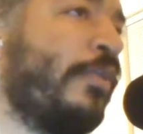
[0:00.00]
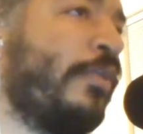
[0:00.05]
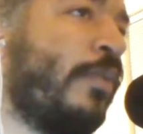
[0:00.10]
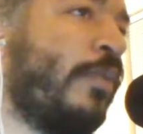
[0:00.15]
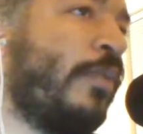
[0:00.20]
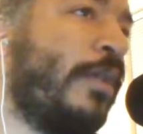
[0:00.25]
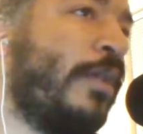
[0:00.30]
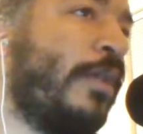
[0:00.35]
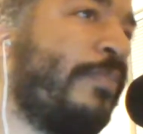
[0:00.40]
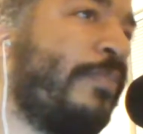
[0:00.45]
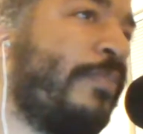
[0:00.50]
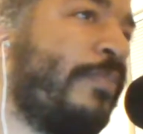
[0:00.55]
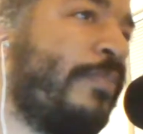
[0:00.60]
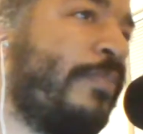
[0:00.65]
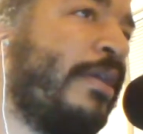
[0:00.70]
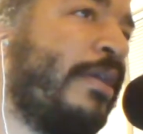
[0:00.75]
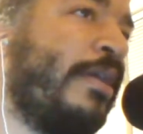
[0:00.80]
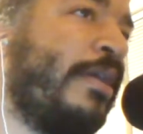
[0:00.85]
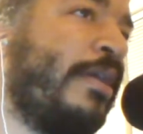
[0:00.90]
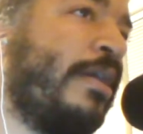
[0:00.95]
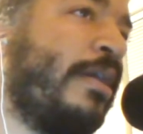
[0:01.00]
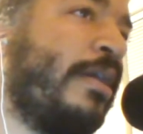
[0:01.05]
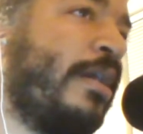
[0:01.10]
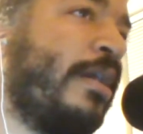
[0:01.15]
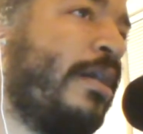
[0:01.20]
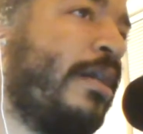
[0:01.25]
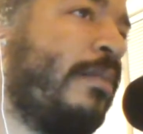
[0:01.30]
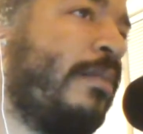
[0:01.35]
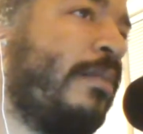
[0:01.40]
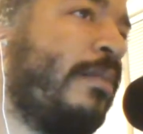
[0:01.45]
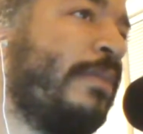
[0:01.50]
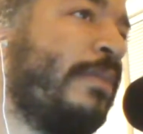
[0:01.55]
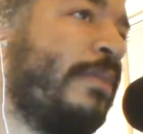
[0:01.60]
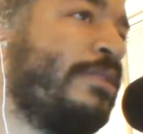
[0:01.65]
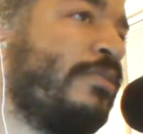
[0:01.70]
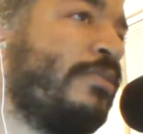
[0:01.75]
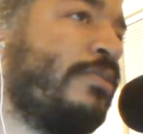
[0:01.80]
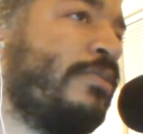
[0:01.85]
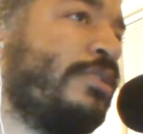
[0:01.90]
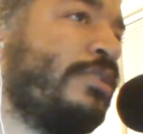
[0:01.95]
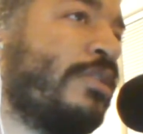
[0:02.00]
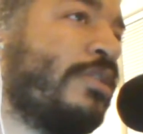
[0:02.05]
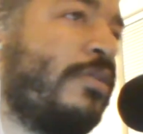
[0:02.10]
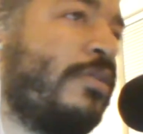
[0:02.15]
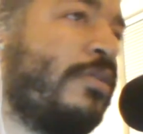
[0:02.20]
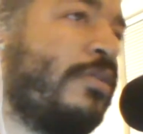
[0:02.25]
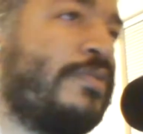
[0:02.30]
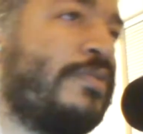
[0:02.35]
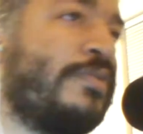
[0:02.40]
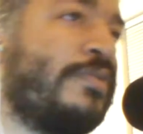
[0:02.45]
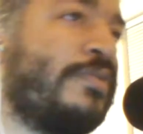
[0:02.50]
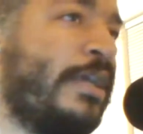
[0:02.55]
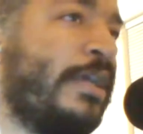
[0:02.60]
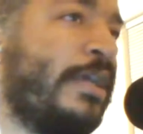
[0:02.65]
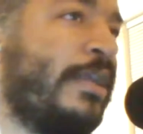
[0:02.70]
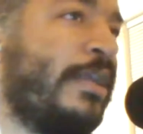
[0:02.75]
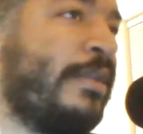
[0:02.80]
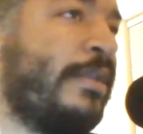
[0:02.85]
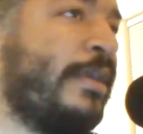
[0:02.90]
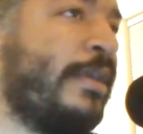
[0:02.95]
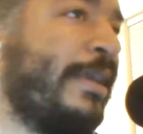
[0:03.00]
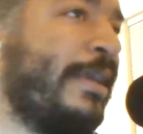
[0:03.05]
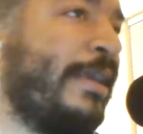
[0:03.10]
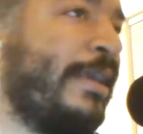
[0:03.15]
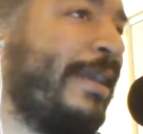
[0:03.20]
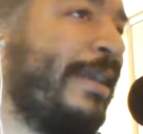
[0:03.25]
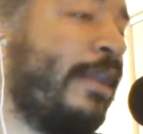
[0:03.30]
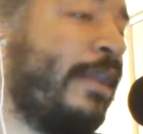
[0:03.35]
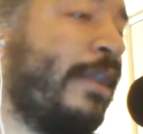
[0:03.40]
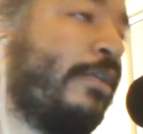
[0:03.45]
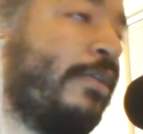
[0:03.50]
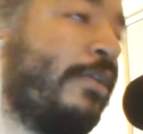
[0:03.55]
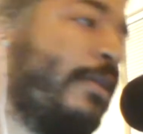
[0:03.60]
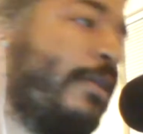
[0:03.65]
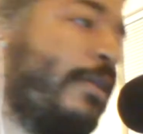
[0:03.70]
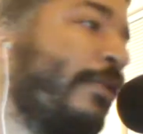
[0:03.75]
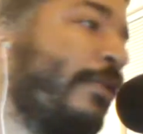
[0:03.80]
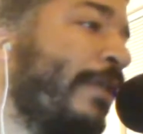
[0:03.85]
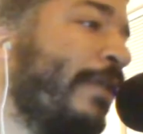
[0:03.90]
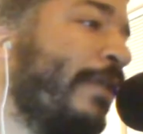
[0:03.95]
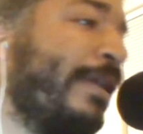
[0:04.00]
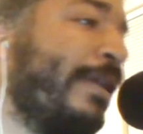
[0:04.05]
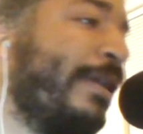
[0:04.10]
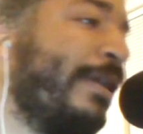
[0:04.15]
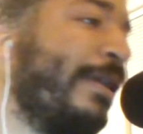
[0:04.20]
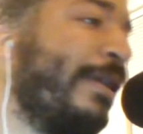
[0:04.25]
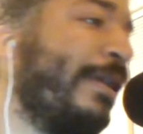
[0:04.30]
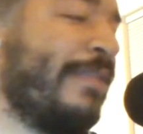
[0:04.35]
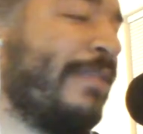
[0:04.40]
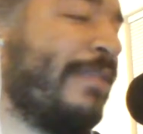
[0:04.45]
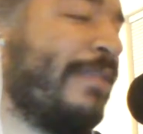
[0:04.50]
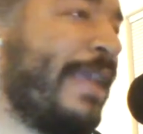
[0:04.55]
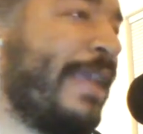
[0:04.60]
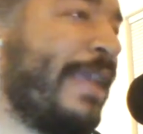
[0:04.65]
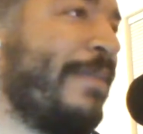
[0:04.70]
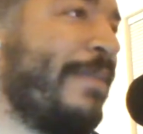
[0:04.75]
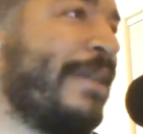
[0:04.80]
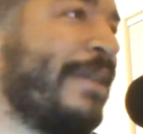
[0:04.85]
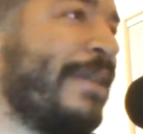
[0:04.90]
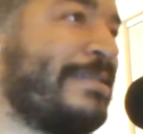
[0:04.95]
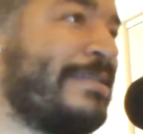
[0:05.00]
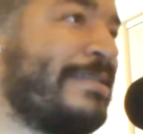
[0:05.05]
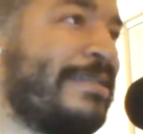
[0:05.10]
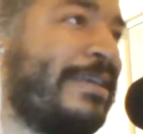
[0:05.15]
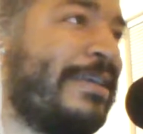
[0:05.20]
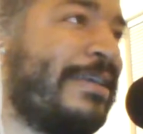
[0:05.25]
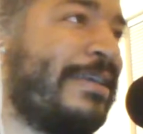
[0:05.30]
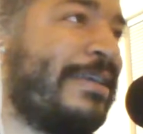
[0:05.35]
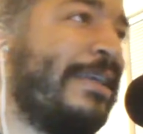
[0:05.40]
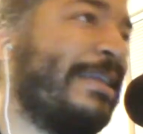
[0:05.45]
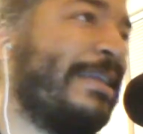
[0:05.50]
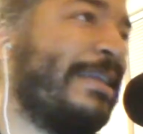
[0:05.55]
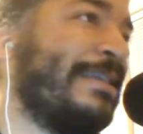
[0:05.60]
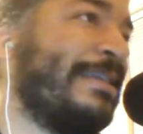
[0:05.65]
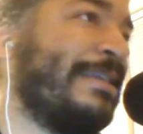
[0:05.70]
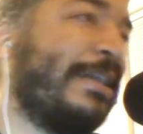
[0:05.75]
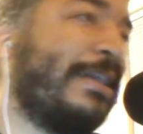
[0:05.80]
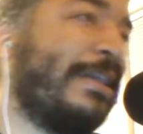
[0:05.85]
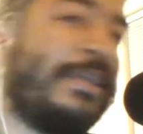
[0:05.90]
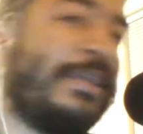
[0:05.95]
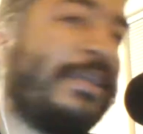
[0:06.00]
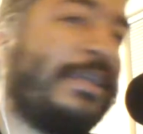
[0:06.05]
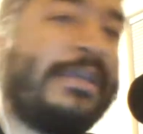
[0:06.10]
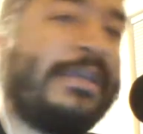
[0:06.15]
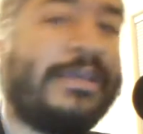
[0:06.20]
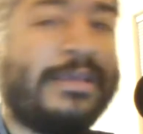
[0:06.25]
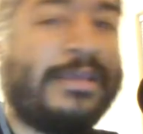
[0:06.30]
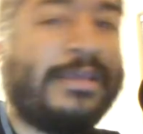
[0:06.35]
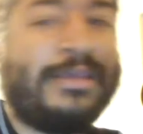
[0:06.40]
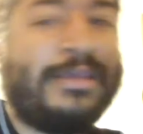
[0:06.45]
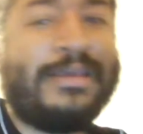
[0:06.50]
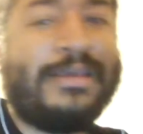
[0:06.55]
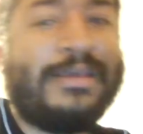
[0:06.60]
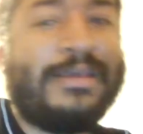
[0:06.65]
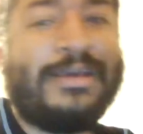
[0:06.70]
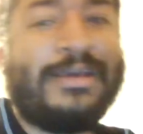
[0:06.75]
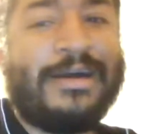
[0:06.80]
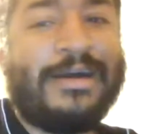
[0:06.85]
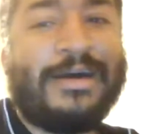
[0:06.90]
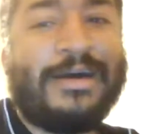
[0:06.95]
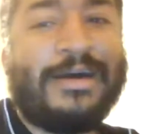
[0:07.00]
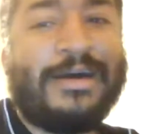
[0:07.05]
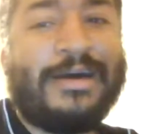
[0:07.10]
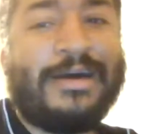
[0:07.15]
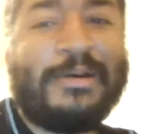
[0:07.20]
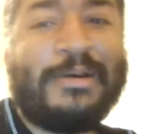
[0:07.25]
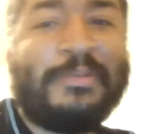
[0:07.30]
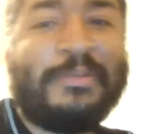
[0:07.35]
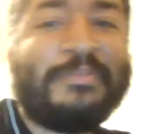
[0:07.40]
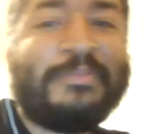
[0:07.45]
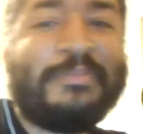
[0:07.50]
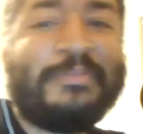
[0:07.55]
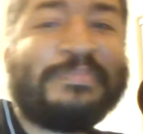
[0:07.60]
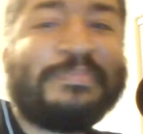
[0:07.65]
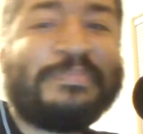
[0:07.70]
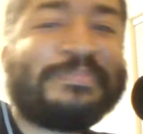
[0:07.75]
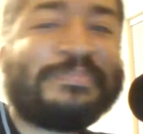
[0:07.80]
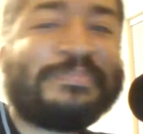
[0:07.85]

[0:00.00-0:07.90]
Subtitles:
one is doing shows in, I don't know, Kentucky. Um,